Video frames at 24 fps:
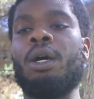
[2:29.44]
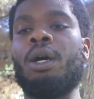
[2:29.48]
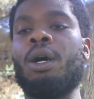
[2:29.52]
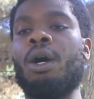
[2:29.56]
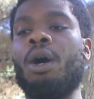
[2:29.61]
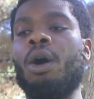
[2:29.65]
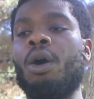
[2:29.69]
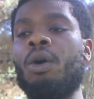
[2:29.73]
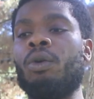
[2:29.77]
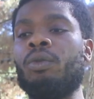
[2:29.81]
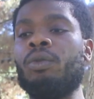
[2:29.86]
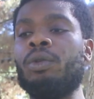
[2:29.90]

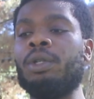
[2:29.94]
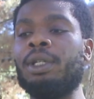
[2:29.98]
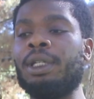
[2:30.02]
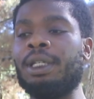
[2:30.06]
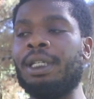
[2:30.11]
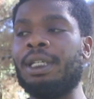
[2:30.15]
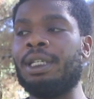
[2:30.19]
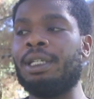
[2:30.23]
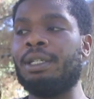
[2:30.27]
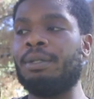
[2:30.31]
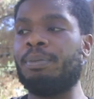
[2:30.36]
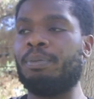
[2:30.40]

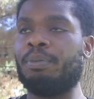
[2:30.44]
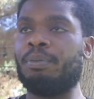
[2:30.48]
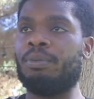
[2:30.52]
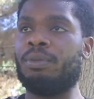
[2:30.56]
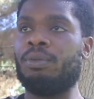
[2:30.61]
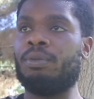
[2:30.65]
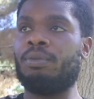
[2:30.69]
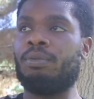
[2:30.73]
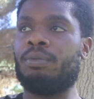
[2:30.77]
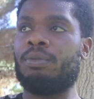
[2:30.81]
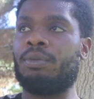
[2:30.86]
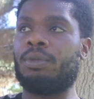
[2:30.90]
only
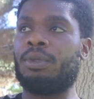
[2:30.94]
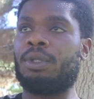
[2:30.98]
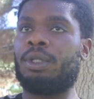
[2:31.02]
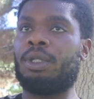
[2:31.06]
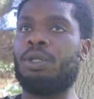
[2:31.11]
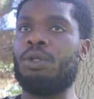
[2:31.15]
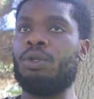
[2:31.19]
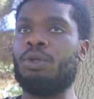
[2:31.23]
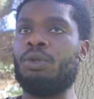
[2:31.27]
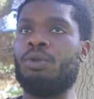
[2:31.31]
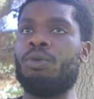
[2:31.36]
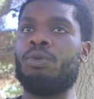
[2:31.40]

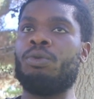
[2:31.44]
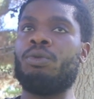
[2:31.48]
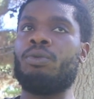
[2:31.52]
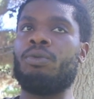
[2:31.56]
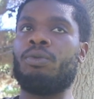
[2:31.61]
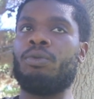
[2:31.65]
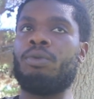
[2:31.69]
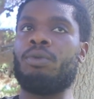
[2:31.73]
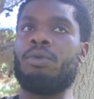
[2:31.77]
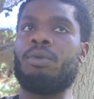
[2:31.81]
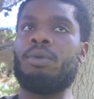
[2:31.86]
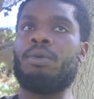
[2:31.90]
to
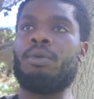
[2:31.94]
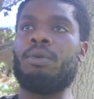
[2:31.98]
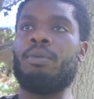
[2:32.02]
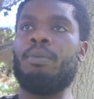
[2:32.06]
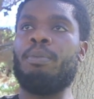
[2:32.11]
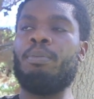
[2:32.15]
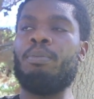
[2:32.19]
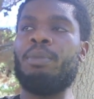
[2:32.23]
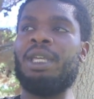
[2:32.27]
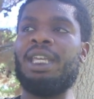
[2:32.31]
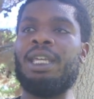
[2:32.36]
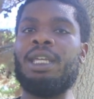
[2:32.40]

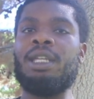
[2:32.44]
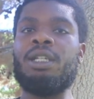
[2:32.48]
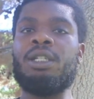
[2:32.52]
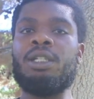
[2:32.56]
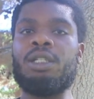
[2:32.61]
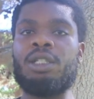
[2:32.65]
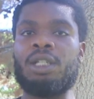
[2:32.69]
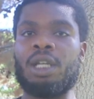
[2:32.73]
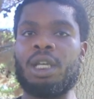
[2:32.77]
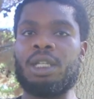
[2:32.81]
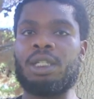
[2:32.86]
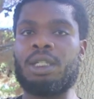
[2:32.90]
mean
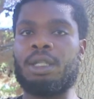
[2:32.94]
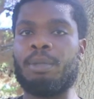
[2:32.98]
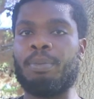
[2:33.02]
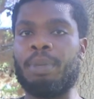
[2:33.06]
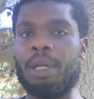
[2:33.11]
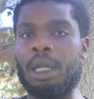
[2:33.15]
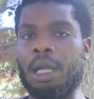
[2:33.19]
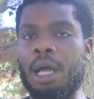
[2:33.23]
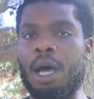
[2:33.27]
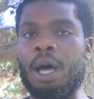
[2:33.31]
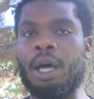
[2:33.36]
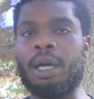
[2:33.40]
just
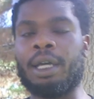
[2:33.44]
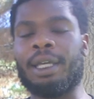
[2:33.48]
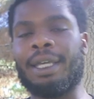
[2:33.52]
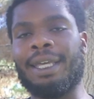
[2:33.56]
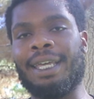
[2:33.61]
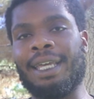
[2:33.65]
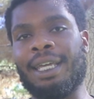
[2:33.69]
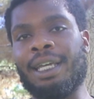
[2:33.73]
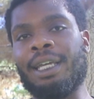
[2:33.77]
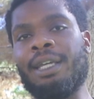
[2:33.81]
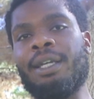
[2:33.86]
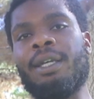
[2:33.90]

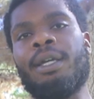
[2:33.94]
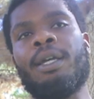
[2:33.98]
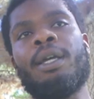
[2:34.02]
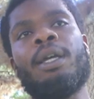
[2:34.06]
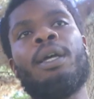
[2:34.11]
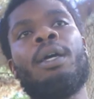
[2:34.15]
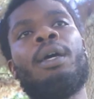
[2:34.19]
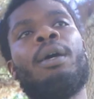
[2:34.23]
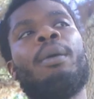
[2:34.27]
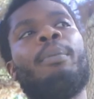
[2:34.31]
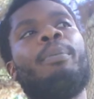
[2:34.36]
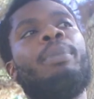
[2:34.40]
belonging,
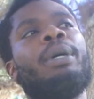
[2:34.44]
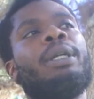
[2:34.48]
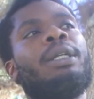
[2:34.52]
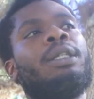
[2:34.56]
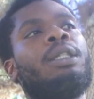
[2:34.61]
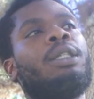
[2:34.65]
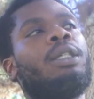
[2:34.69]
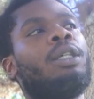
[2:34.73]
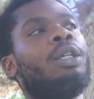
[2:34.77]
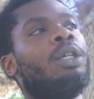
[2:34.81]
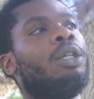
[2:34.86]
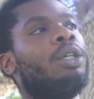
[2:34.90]
but
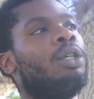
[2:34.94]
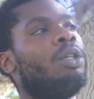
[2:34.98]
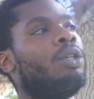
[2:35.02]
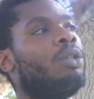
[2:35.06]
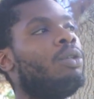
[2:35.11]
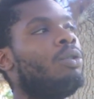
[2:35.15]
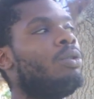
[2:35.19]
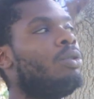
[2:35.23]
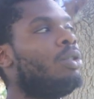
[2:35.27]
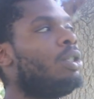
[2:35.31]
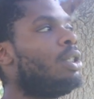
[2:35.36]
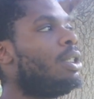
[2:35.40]
it's a
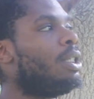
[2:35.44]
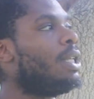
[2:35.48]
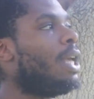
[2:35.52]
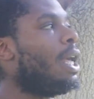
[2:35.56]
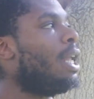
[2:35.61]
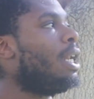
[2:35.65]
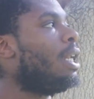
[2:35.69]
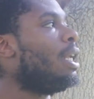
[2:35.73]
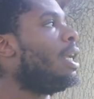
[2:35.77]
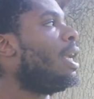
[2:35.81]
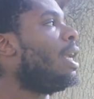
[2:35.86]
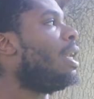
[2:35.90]
huge
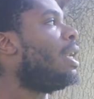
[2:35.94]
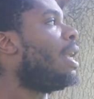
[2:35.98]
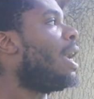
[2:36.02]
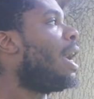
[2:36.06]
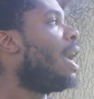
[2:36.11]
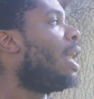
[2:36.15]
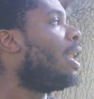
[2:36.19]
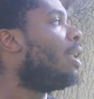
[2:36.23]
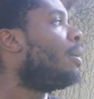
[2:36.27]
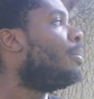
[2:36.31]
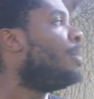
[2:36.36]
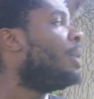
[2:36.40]
tenet and
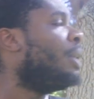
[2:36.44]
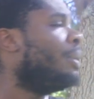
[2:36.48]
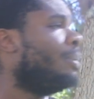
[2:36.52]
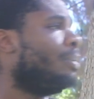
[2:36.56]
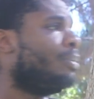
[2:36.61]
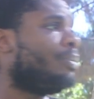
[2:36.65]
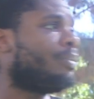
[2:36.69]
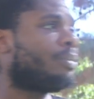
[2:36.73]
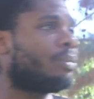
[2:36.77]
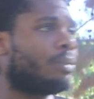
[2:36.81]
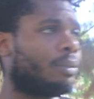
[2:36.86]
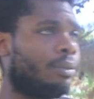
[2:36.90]
element.
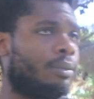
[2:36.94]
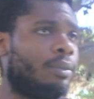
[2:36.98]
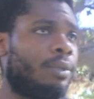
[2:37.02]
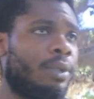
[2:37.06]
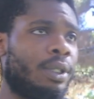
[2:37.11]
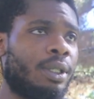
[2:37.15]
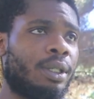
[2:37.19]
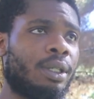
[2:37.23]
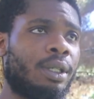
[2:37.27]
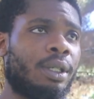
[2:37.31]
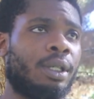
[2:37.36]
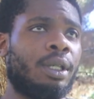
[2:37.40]

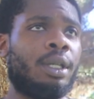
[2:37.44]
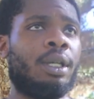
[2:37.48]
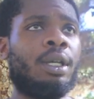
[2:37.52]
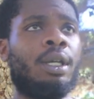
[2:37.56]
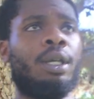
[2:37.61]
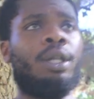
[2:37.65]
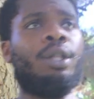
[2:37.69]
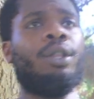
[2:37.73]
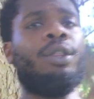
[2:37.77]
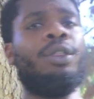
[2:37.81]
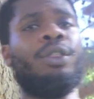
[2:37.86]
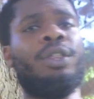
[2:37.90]

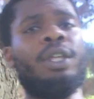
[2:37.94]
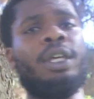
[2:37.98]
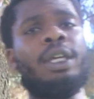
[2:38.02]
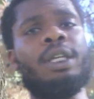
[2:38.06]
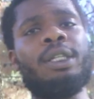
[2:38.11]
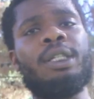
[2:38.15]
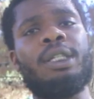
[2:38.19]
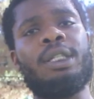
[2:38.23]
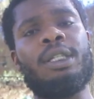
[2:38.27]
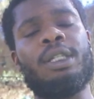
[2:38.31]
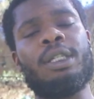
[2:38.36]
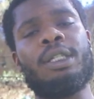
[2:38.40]

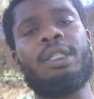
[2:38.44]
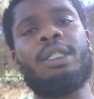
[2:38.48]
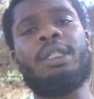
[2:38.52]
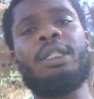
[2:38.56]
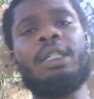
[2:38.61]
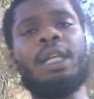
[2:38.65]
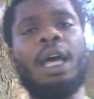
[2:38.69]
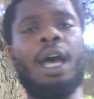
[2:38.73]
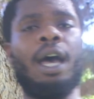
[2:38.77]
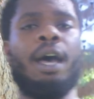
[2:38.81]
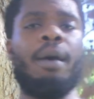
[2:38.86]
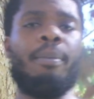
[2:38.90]
This does
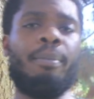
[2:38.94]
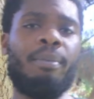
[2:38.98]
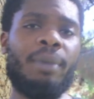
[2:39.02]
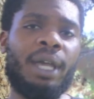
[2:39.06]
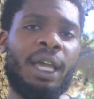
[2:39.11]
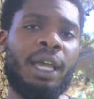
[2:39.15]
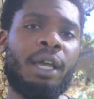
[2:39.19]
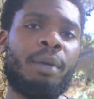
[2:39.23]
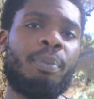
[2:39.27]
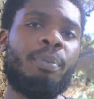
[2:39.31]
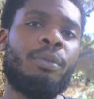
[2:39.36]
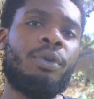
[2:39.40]
not
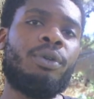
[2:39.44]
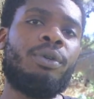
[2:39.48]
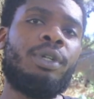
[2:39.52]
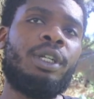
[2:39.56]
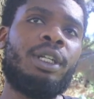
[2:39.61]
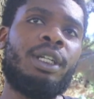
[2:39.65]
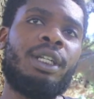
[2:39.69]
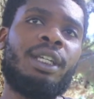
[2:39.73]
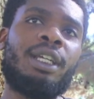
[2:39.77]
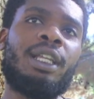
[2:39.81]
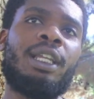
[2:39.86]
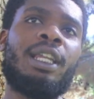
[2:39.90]
make moon
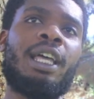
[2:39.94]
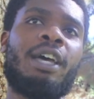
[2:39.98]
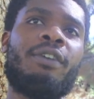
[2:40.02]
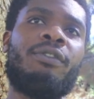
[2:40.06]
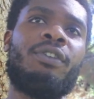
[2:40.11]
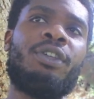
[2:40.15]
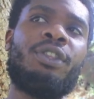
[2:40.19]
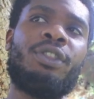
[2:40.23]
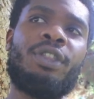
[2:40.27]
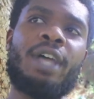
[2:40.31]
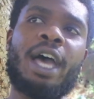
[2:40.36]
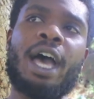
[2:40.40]
in the
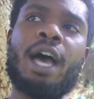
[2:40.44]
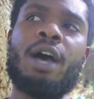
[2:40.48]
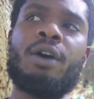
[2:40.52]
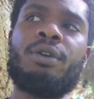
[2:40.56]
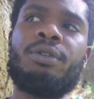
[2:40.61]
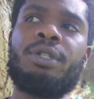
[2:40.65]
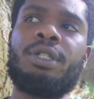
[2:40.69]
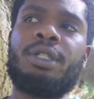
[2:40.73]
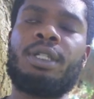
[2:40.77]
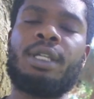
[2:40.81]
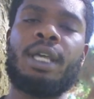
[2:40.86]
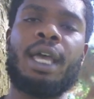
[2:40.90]
eleventh
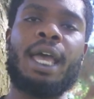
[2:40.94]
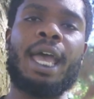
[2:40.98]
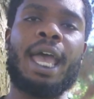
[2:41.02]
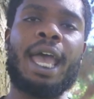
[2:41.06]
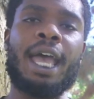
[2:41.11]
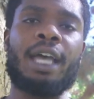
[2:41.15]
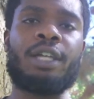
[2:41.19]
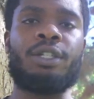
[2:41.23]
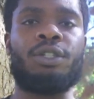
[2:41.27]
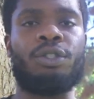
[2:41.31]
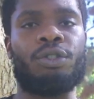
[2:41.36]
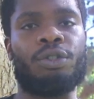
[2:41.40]
house
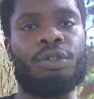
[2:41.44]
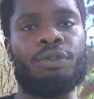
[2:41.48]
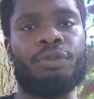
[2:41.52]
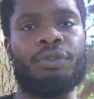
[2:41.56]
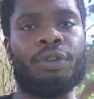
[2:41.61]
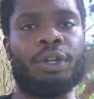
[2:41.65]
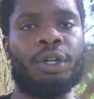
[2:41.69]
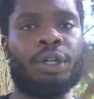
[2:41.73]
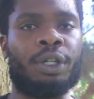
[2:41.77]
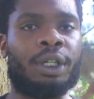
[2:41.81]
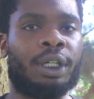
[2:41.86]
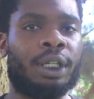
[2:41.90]

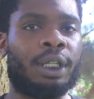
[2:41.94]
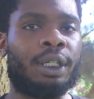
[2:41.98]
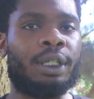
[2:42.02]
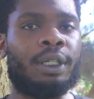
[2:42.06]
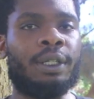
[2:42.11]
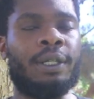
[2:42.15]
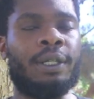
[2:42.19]
extroverted.